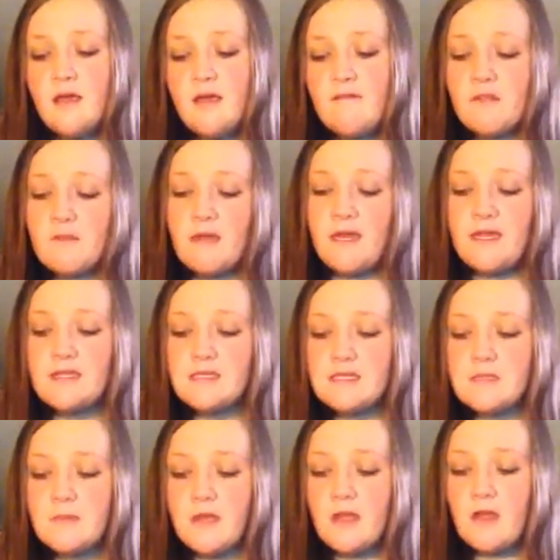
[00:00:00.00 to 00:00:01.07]
if the radius
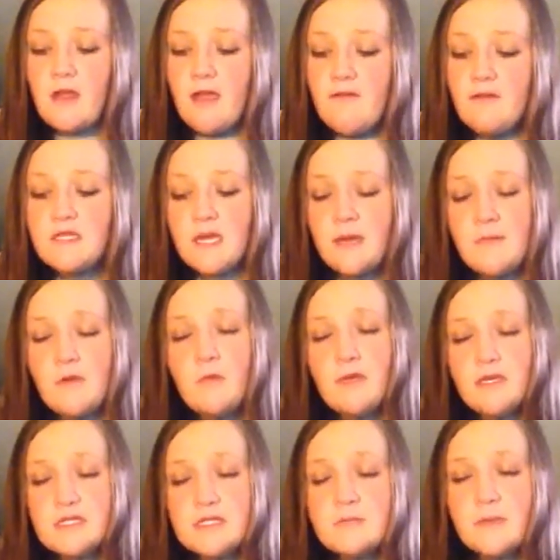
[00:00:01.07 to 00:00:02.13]
is bigger, every time your
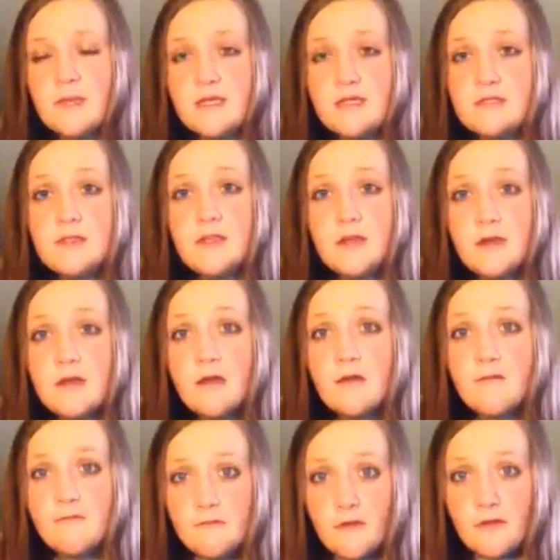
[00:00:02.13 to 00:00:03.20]
wheel spins, you're going to
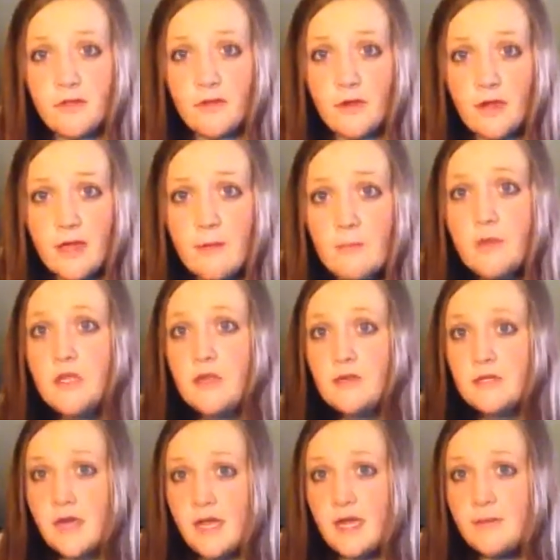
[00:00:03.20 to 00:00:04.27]
go further. And when you're
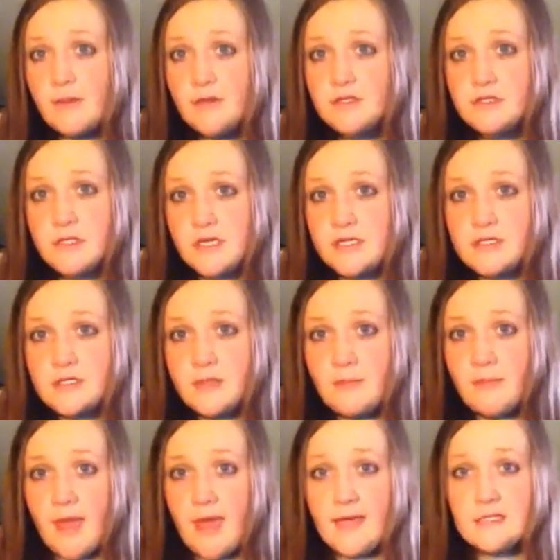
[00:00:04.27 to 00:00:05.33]
talking about just the
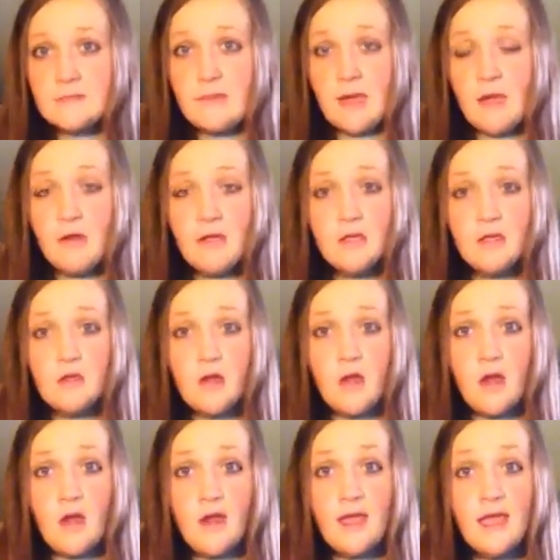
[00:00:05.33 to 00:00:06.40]
mass powering your
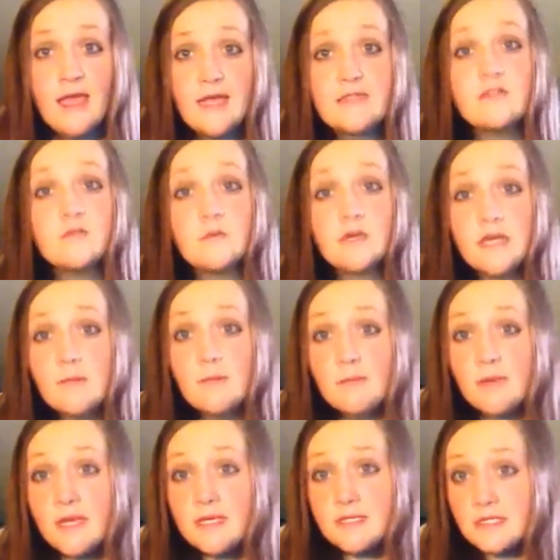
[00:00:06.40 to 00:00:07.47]
car, it is a really
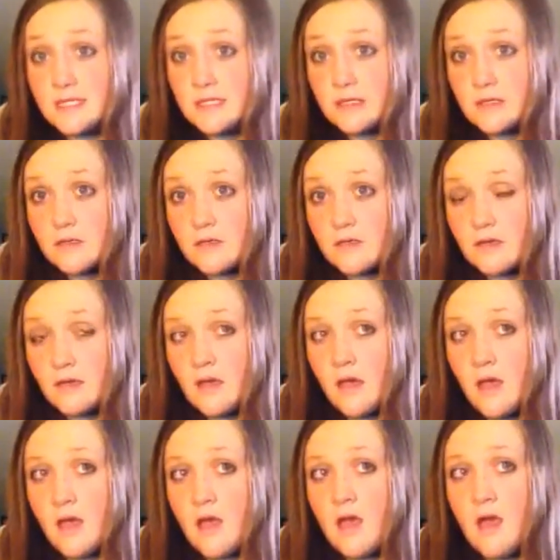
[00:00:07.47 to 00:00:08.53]
big deal.
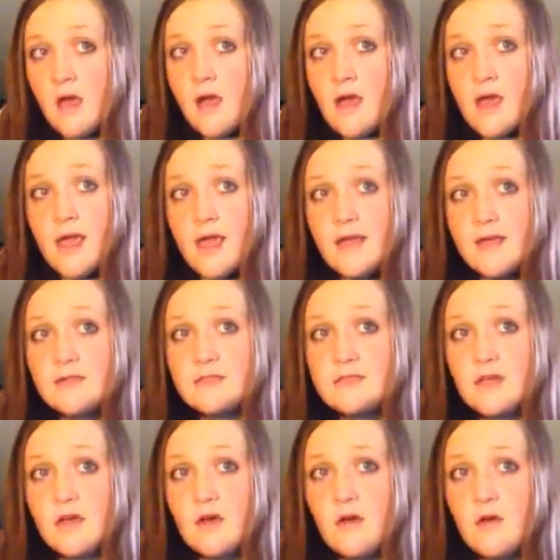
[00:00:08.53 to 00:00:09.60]
And
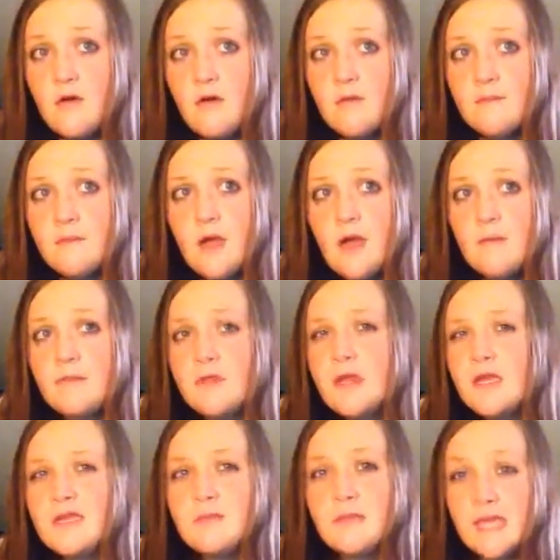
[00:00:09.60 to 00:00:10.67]
so,
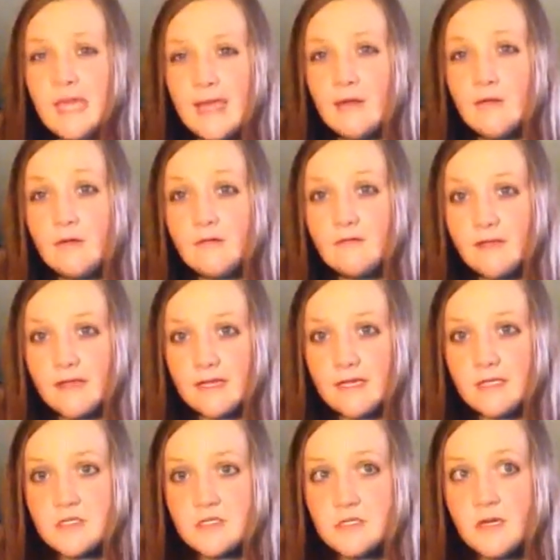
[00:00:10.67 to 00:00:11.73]
look into mechanical
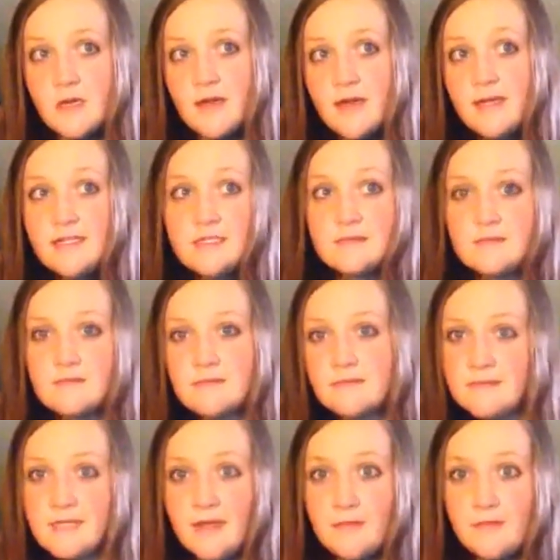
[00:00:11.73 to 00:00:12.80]
advantage. It doesn't
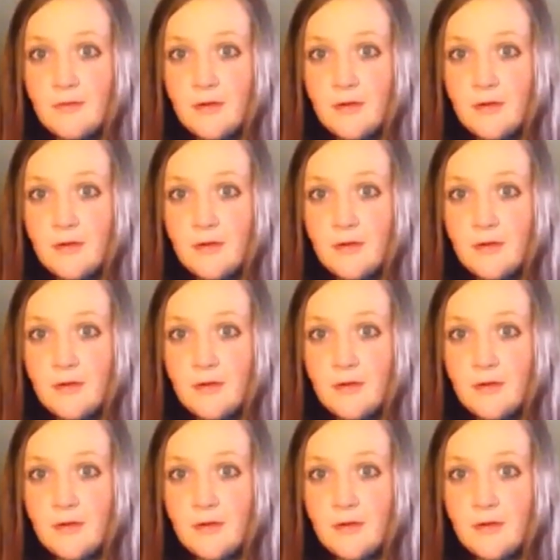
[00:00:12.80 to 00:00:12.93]
sound